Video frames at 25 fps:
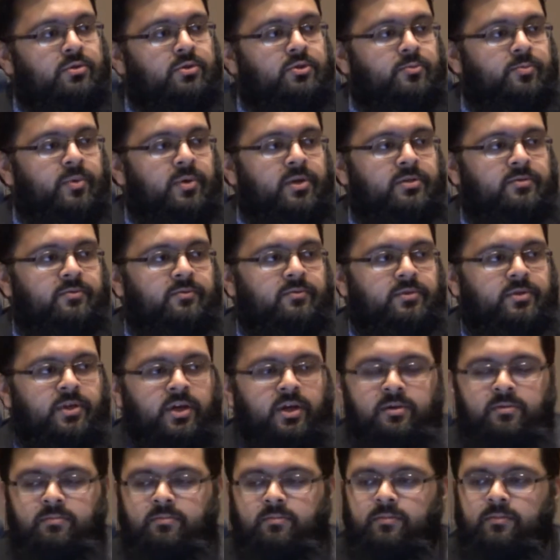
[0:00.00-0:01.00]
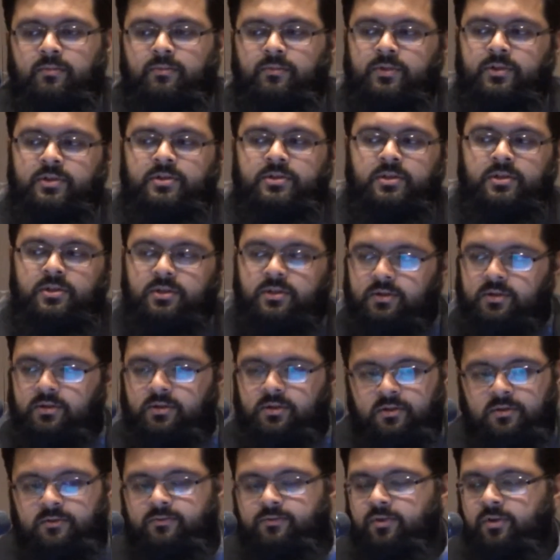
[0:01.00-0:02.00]
a short space of time, this
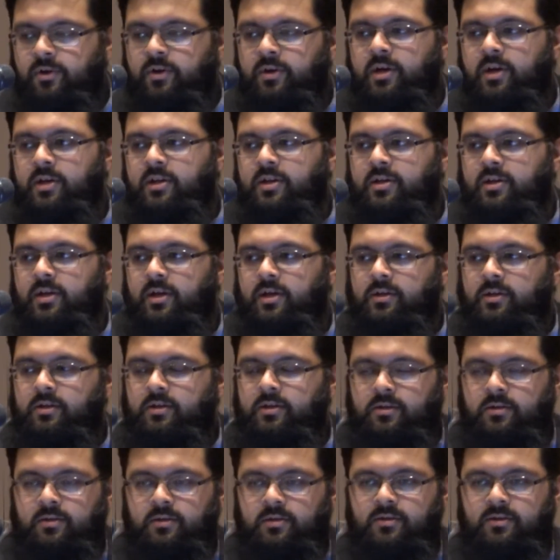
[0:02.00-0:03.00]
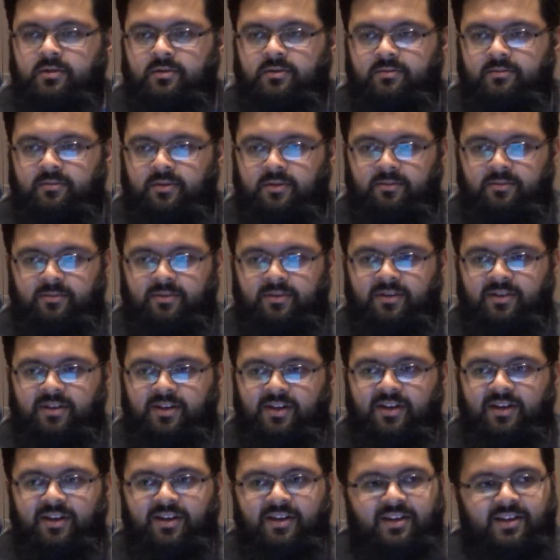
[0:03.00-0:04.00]
is for another day. If
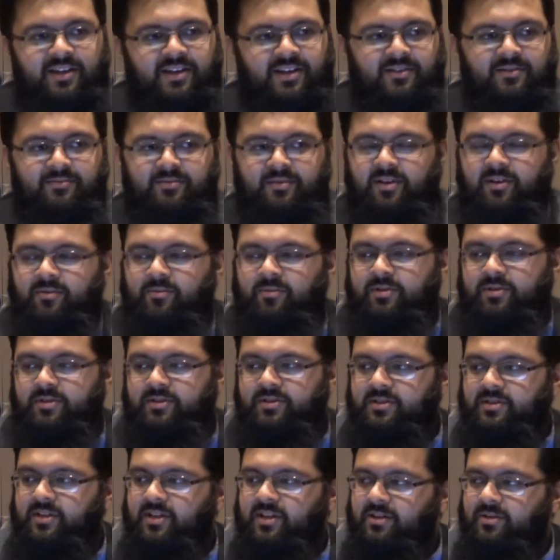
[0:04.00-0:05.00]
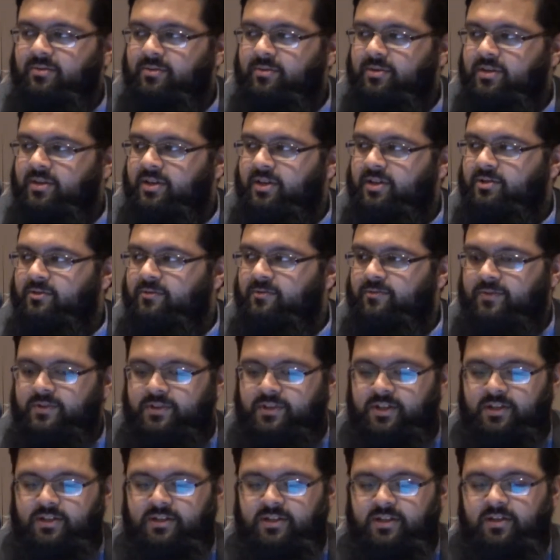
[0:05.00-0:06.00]
anyone's into
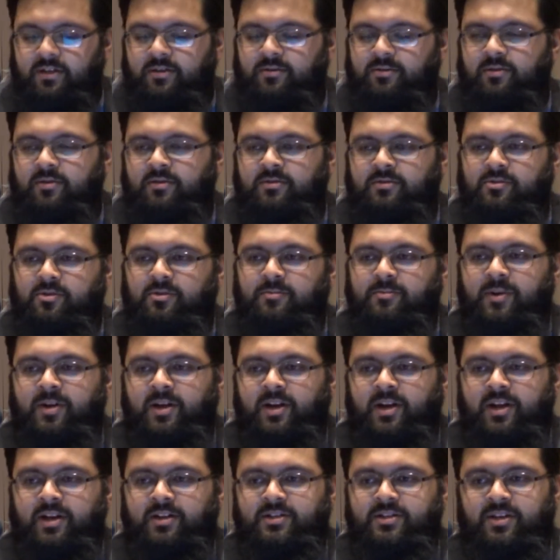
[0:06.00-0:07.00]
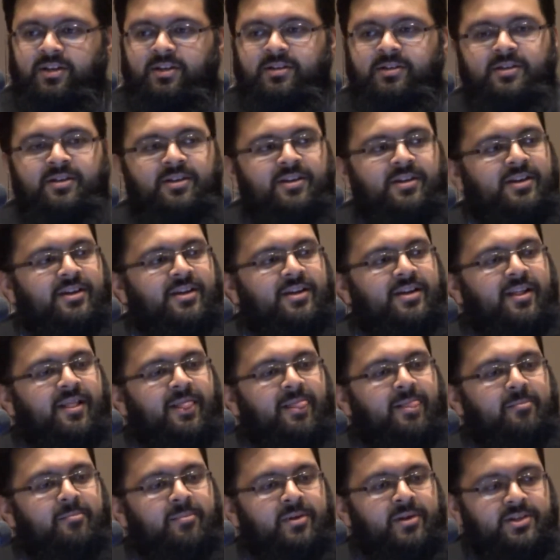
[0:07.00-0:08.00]
physics here, we'll talk about it later.
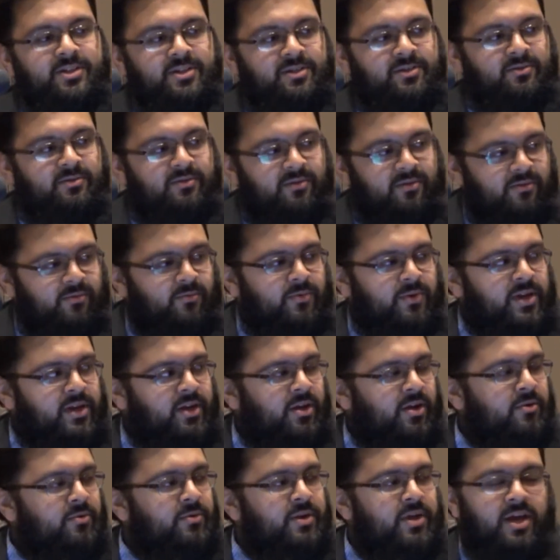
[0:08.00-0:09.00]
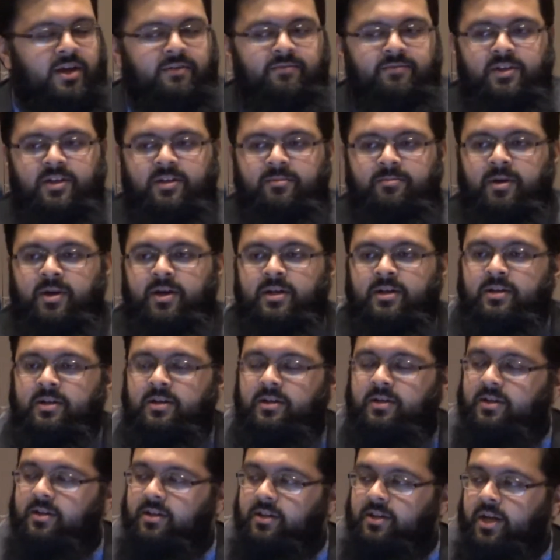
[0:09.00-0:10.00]
But we know, we have
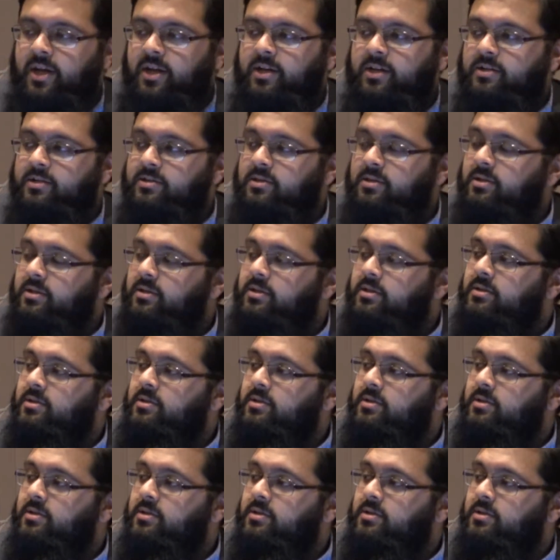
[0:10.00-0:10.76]
iman, that